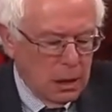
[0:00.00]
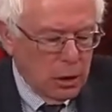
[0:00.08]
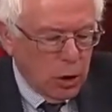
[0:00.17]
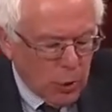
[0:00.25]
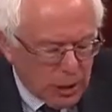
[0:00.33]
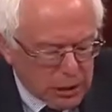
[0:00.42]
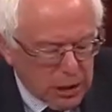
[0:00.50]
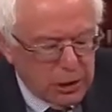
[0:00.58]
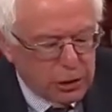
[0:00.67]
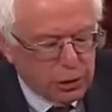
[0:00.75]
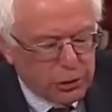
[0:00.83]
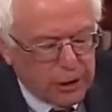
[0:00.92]
U.S.
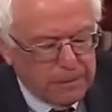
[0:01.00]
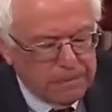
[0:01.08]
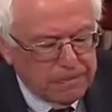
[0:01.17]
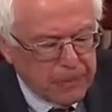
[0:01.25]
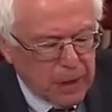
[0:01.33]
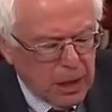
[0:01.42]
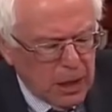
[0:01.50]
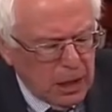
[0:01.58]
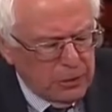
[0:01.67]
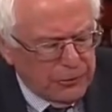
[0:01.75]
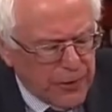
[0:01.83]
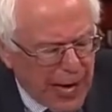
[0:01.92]
industry.
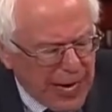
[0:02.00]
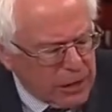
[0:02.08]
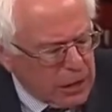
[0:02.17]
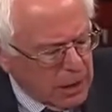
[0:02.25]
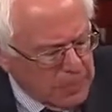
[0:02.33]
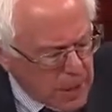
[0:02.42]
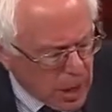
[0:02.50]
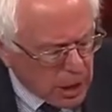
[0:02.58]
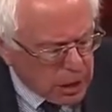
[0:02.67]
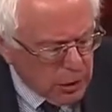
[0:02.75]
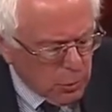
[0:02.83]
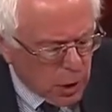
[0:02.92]
In fact,
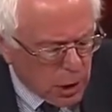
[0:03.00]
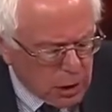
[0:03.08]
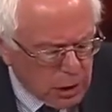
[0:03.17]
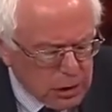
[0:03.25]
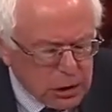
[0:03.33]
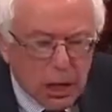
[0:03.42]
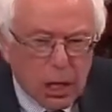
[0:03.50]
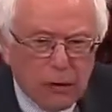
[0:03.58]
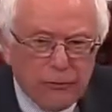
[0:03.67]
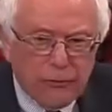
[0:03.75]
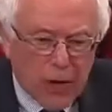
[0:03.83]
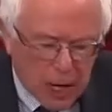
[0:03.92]
American workers
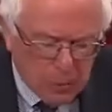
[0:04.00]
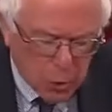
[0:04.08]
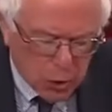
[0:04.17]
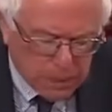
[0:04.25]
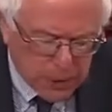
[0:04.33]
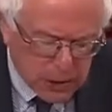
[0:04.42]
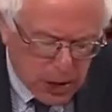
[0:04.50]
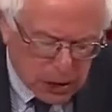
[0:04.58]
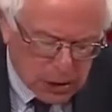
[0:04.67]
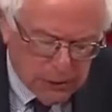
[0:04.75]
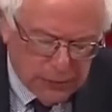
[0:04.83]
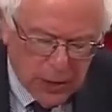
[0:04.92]
are far more
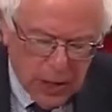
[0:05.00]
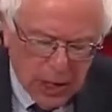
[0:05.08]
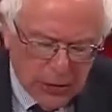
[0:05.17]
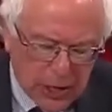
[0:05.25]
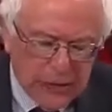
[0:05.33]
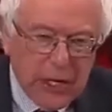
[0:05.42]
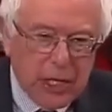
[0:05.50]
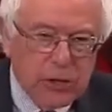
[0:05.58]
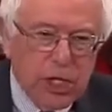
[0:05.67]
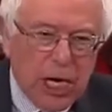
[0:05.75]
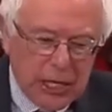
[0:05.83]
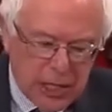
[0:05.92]
productive than their
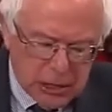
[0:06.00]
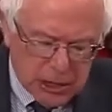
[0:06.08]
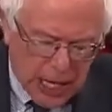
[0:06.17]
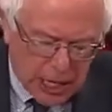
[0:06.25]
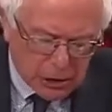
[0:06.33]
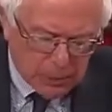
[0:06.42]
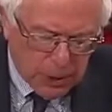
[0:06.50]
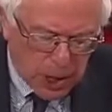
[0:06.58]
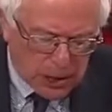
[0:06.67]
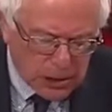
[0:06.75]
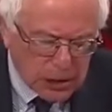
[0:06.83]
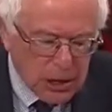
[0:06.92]
Chinese
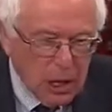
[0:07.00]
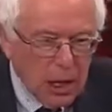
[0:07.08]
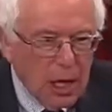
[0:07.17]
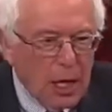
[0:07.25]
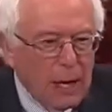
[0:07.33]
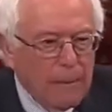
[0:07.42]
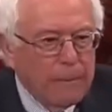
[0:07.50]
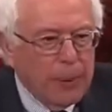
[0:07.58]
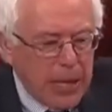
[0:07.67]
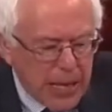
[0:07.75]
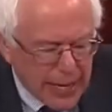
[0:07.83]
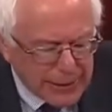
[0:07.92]
counterparts.
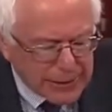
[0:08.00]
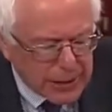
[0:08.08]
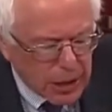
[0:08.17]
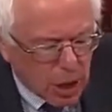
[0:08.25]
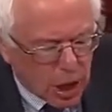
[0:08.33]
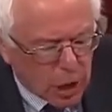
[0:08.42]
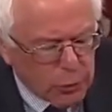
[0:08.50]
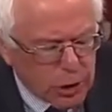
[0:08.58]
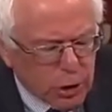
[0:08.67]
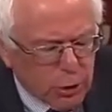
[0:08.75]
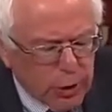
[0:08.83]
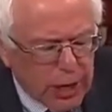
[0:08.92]
PNTR
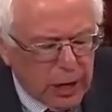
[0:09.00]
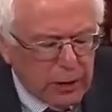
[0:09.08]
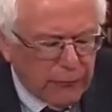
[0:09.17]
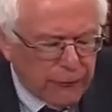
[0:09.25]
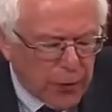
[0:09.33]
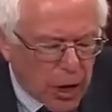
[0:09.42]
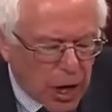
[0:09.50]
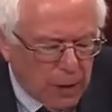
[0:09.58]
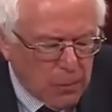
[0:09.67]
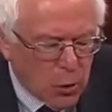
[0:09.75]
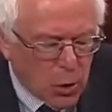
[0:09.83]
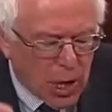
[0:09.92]
would create far
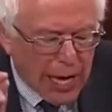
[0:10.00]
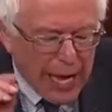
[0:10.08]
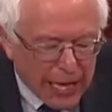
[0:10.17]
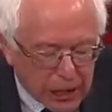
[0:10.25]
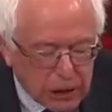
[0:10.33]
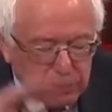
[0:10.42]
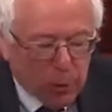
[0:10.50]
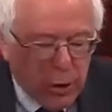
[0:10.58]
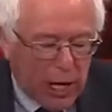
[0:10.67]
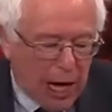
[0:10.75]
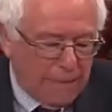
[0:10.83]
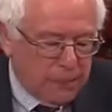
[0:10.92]
more
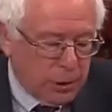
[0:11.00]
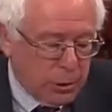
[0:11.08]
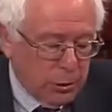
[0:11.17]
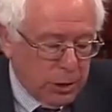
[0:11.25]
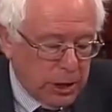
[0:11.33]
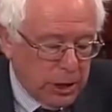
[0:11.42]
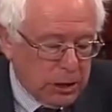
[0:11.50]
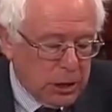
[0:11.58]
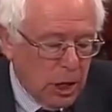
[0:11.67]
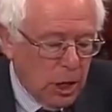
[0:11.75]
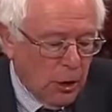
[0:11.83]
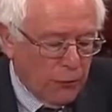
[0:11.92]
export opportunities
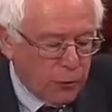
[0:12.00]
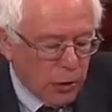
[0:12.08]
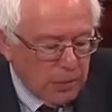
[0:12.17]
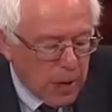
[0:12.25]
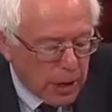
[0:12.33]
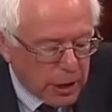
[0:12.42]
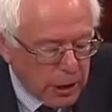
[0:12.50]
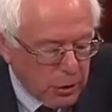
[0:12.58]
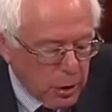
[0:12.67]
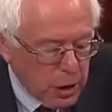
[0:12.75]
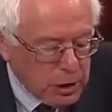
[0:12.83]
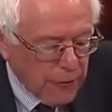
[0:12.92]
for
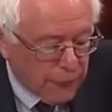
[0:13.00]
American